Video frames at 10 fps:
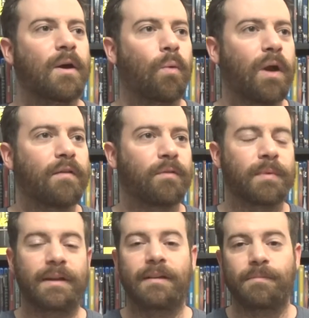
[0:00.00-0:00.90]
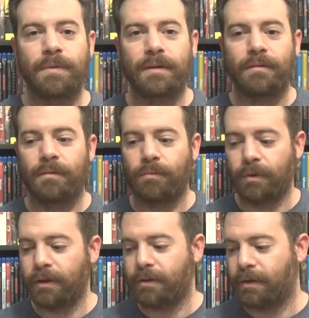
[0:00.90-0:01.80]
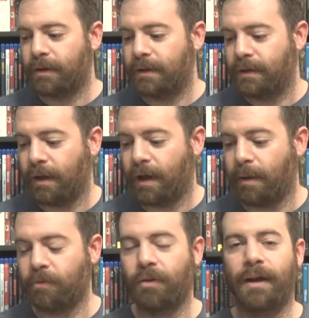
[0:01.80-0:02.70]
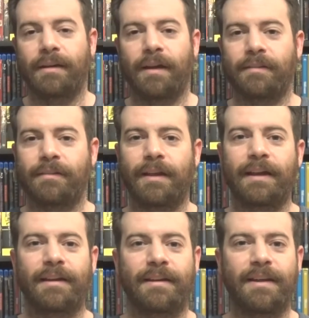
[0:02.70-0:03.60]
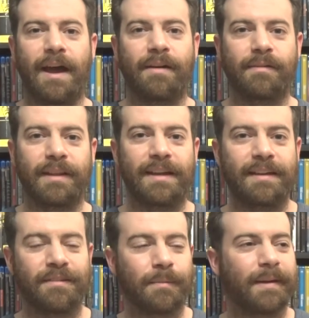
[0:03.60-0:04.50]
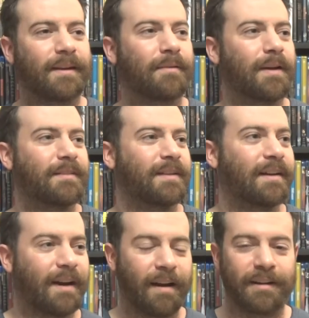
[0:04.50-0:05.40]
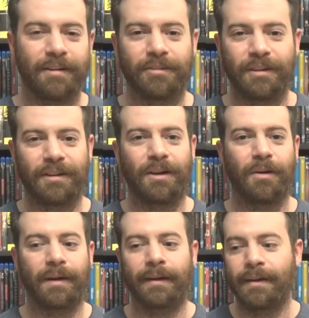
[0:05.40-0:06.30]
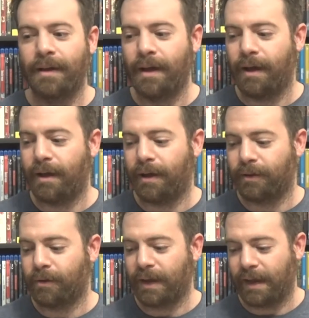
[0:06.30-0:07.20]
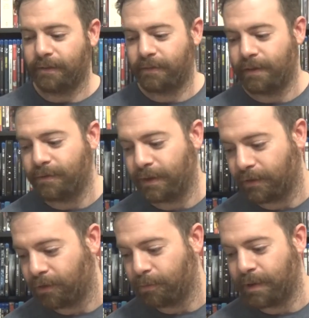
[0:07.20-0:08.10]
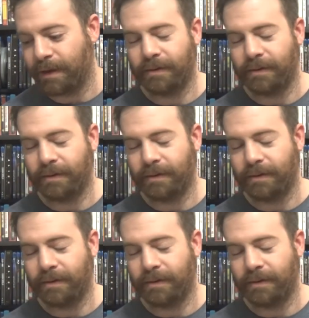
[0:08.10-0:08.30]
whatever. But it's been really good. Uh, I'm trying not to like die from the heat, sweating like crazy, or air conditioning going, uh, going out this evening a little bit